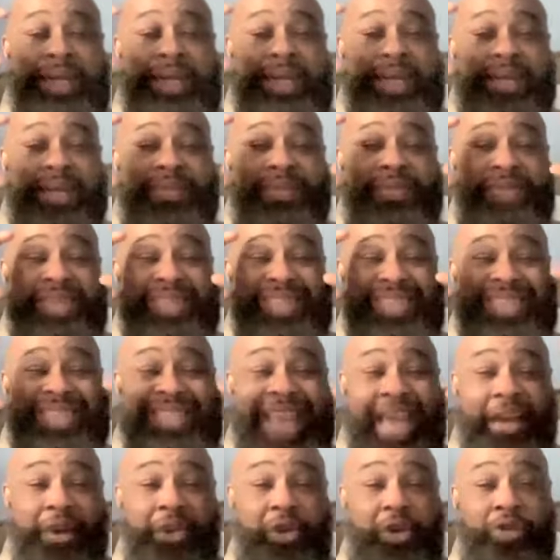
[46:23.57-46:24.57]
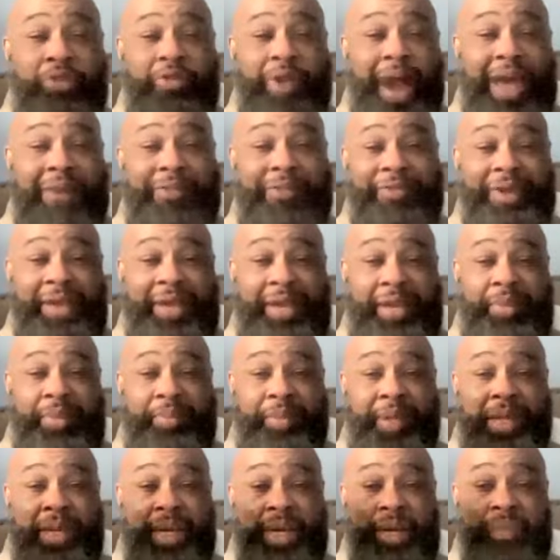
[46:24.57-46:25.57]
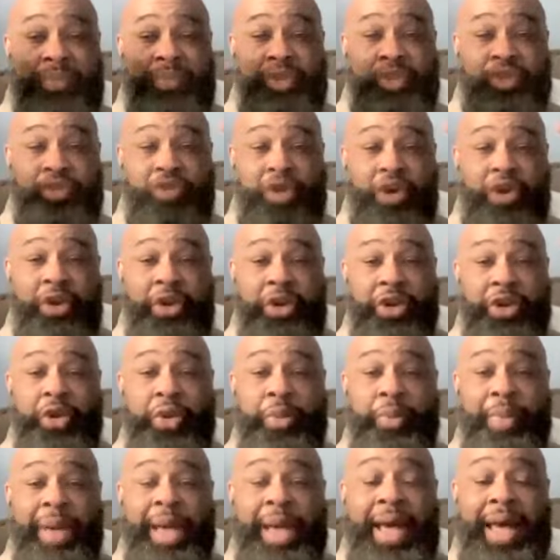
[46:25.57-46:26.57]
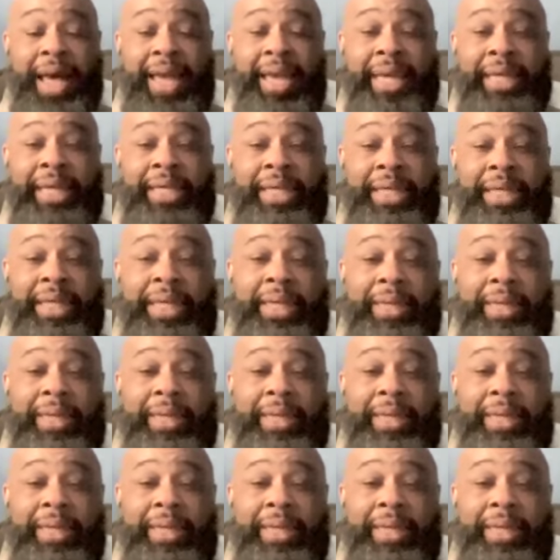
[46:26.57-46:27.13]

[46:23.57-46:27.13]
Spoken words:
If psychographic becomes strong in your mind,